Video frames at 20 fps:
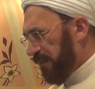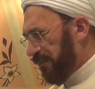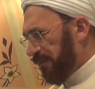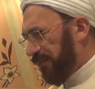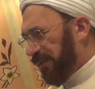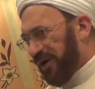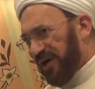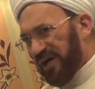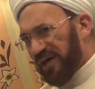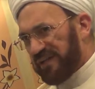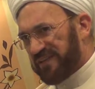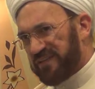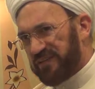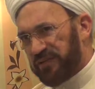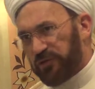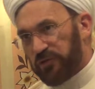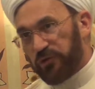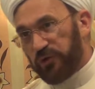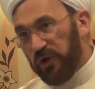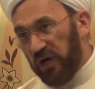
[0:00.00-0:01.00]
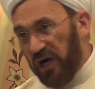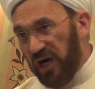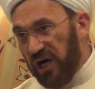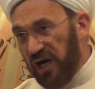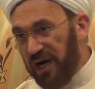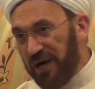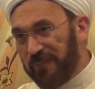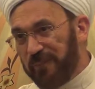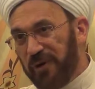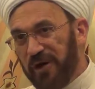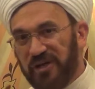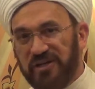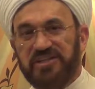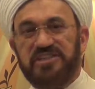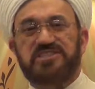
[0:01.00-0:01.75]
But dua by